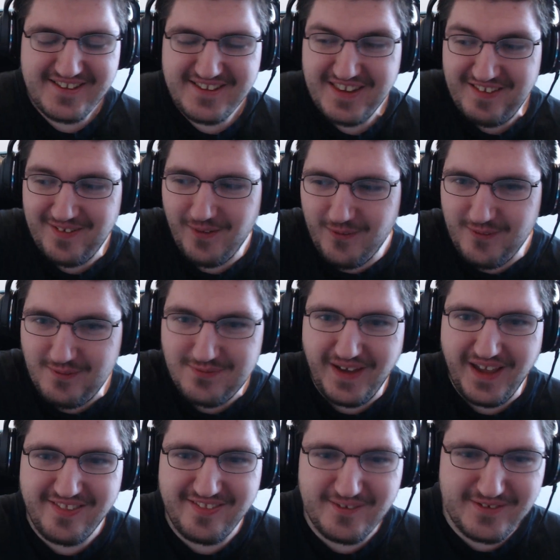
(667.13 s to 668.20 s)
The whole
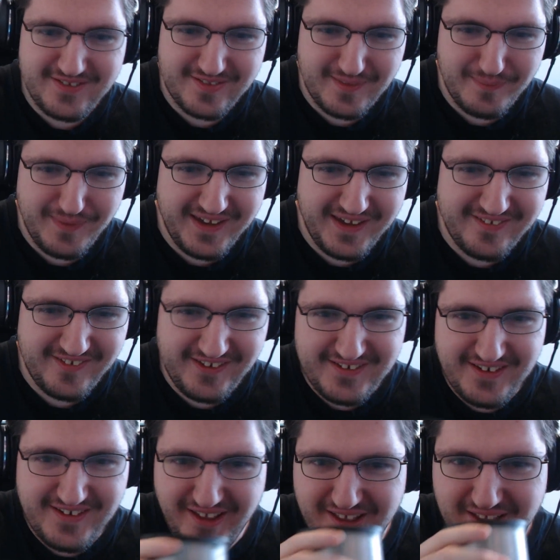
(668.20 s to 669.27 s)
fight sequence is amazing.